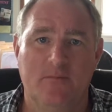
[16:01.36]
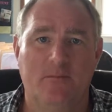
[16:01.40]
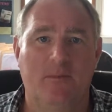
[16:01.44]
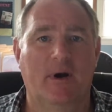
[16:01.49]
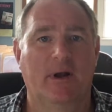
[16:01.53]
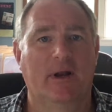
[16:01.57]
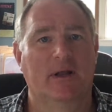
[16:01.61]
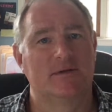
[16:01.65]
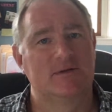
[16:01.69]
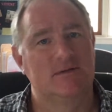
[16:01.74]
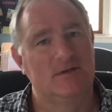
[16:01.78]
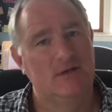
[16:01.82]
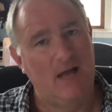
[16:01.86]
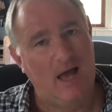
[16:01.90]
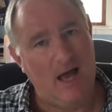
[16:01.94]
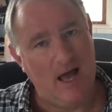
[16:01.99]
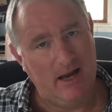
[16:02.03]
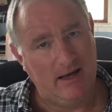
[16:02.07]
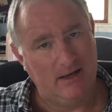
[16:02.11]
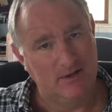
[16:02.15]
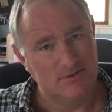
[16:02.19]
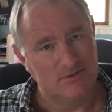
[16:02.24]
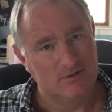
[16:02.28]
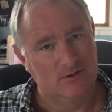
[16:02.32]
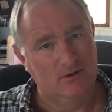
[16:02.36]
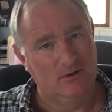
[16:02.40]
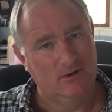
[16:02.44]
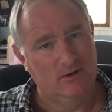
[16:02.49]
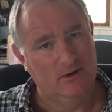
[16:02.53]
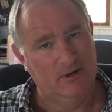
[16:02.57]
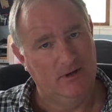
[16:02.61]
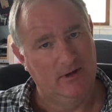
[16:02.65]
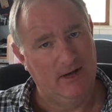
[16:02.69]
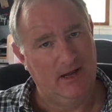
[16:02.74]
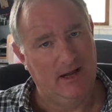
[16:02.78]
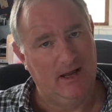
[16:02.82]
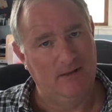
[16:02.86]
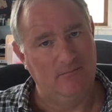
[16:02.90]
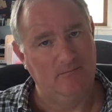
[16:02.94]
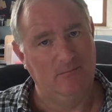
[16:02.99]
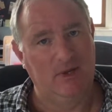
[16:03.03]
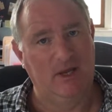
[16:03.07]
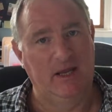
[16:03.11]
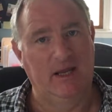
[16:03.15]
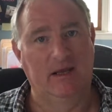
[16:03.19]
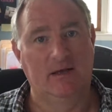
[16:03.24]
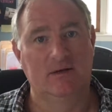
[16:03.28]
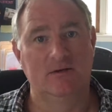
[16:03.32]
but it's not as good at
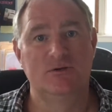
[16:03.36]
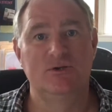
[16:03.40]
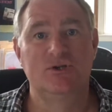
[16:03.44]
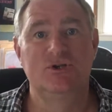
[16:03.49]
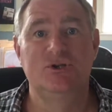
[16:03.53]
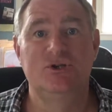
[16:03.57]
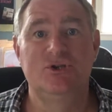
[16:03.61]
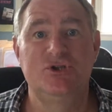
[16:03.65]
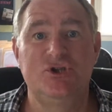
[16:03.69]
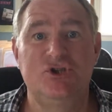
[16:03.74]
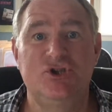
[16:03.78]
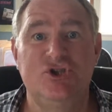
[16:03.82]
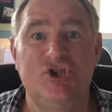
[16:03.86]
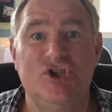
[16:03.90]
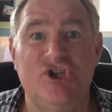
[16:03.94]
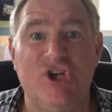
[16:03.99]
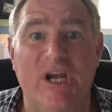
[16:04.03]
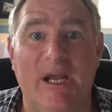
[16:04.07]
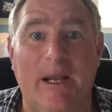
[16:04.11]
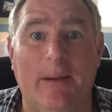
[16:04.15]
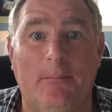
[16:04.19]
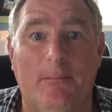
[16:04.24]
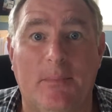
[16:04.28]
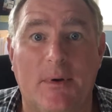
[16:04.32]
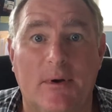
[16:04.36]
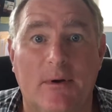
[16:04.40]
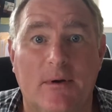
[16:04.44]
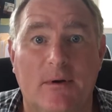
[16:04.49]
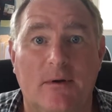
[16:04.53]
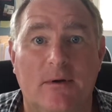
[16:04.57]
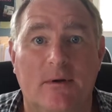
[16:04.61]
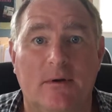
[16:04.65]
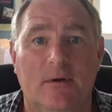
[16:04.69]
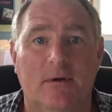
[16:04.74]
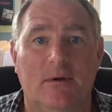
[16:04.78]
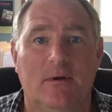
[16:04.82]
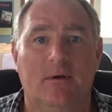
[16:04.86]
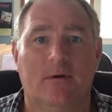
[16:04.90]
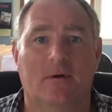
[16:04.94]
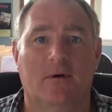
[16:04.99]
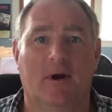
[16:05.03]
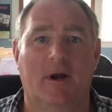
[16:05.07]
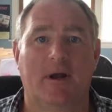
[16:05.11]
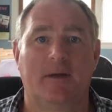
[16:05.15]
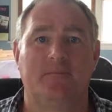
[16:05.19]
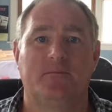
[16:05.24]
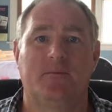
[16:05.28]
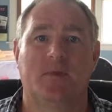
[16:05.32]
being cheap,
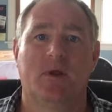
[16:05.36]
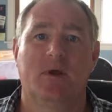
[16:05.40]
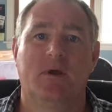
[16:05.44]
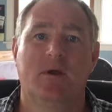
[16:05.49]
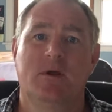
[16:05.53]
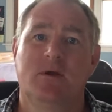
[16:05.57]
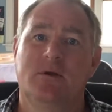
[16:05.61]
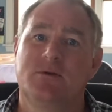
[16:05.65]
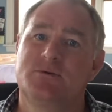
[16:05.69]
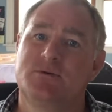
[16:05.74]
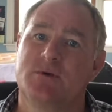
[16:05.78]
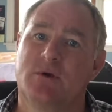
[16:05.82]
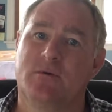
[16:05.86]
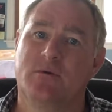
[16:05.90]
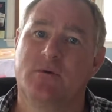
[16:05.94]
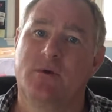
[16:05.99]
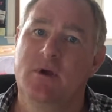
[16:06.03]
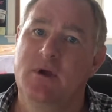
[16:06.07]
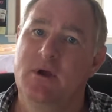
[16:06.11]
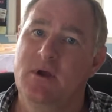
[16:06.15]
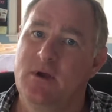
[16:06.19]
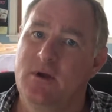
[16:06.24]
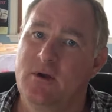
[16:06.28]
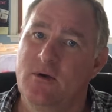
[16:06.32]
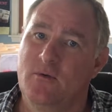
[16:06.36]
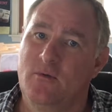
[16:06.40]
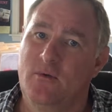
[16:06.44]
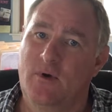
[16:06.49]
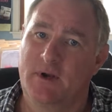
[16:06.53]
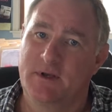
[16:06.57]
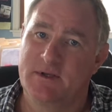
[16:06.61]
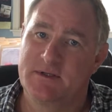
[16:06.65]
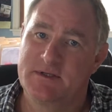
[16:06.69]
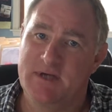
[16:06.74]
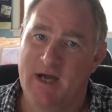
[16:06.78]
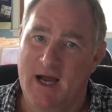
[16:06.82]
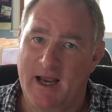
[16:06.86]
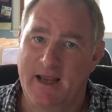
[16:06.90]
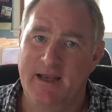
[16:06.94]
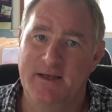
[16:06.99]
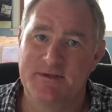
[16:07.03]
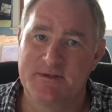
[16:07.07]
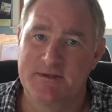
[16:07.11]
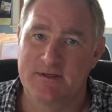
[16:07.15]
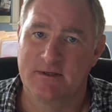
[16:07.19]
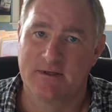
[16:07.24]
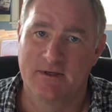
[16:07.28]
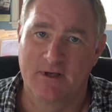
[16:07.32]
right? So what
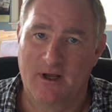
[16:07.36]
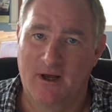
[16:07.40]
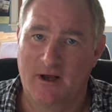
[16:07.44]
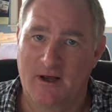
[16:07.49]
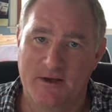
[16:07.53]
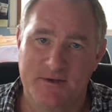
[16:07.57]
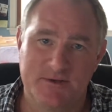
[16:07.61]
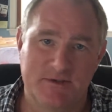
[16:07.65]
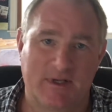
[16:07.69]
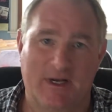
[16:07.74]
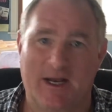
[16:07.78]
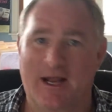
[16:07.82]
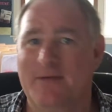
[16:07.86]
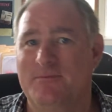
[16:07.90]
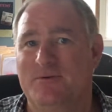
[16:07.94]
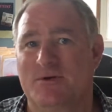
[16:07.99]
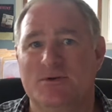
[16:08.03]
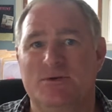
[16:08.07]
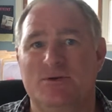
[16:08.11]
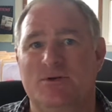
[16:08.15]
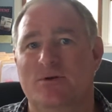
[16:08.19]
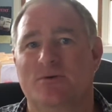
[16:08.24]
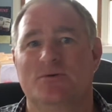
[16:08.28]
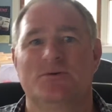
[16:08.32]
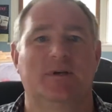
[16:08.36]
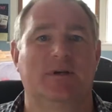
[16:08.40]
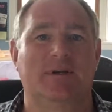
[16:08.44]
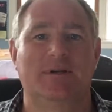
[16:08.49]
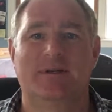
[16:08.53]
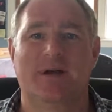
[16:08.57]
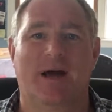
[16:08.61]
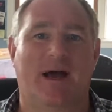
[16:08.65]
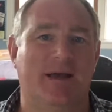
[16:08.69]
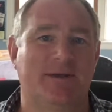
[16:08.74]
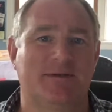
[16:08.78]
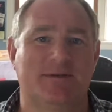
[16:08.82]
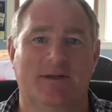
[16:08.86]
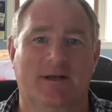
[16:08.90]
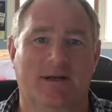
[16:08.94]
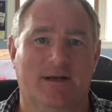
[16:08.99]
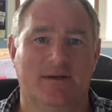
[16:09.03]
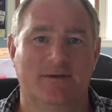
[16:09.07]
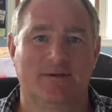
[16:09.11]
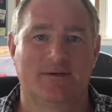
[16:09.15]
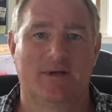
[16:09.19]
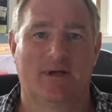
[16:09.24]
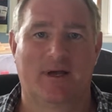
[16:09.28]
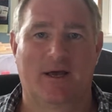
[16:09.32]
Tyson does, and I'm just using Tyson
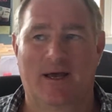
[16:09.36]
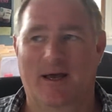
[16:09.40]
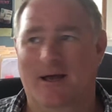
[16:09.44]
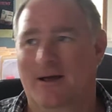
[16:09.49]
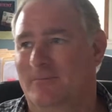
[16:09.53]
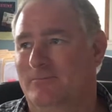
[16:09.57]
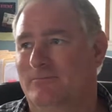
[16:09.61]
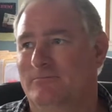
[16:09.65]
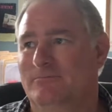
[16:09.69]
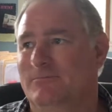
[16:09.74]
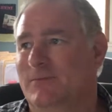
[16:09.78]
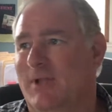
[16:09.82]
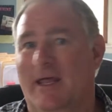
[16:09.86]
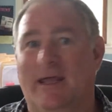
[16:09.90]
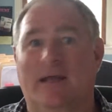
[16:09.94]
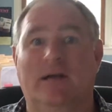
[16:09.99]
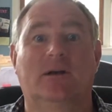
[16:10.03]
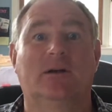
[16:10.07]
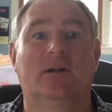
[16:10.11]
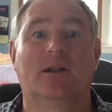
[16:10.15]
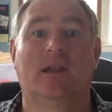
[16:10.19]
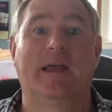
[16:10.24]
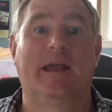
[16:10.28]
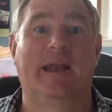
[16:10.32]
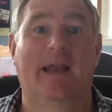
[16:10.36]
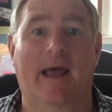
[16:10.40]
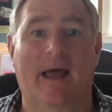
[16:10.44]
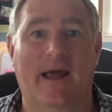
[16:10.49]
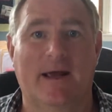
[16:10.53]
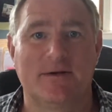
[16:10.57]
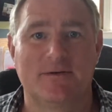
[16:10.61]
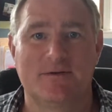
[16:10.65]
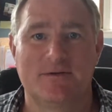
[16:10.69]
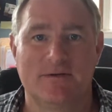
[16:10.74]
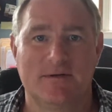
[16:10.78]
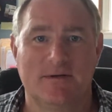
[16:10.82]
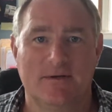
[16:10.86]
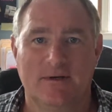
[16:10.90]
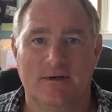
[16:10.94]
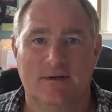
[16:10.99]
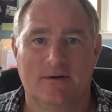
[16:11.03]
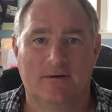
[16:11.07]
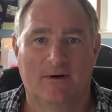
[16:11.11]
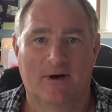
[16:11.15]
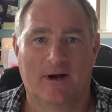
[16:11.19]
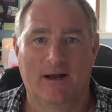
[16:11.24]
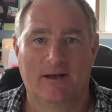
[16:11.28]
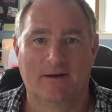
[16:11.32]
as like Kleenex,
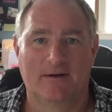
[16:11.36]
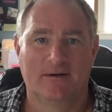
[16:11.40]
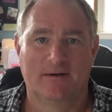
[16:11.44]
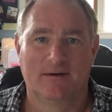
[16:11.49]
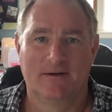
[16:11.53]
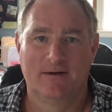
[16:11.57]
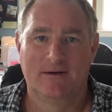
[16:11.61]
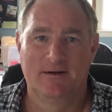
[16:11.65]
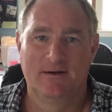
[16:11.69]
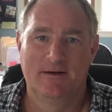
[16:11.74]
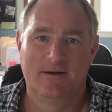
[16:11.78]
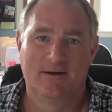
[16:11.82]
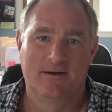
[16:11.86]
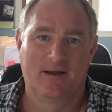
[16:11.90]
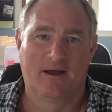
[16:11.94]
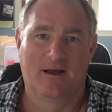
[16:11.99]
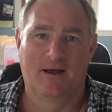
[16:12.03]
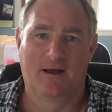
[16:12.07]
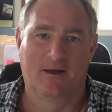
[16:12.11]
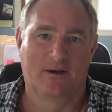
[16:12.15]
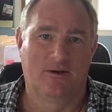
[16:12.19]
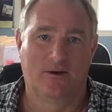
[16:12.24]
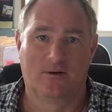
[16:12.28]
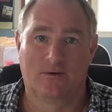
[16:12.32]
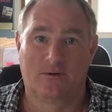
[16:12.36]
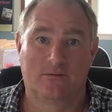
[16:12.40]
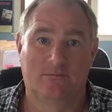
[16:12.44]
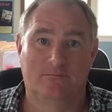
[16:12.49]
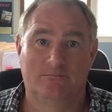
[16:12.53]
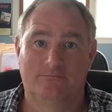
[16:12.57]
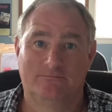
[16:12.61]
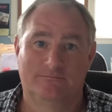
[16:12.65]
right? You know,